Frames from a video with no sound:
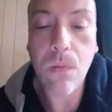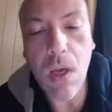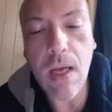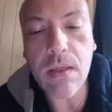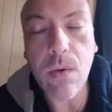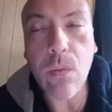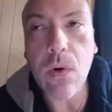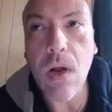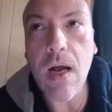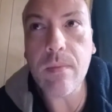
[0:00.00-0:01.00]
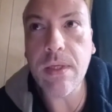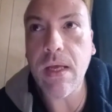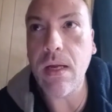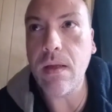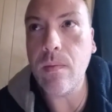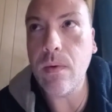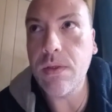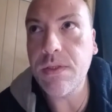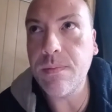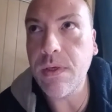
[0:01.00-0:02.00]
Act like we're obligated
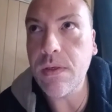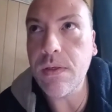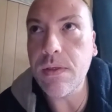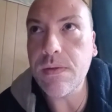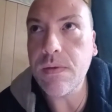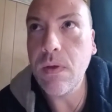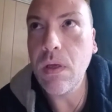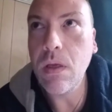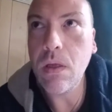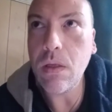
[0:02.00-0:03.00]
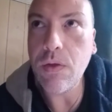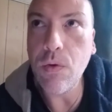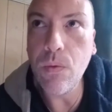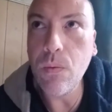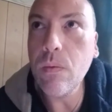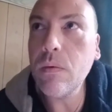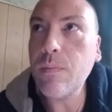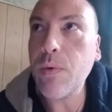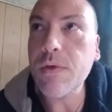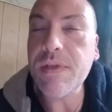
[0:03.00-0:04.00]
just because you
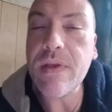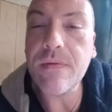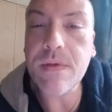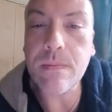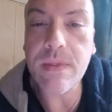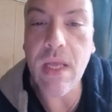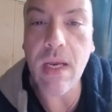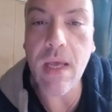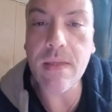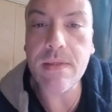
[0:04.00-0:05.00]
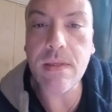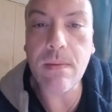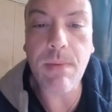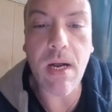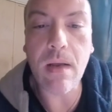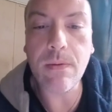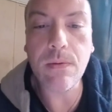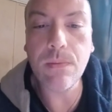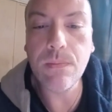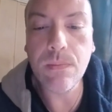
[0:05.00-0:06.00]
perceive some dead ends in the
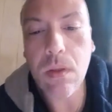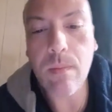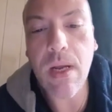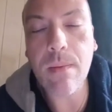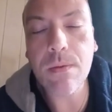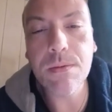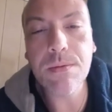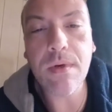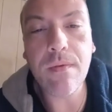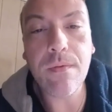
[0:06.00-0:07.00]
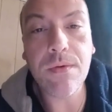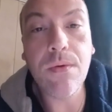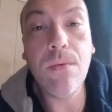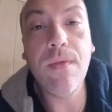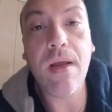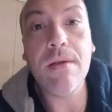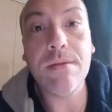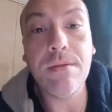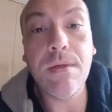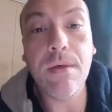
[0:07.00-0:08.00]
Bible. The Bible was written for
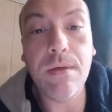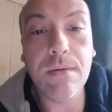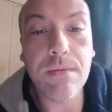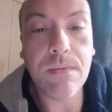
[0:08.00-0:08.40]
2,000 years.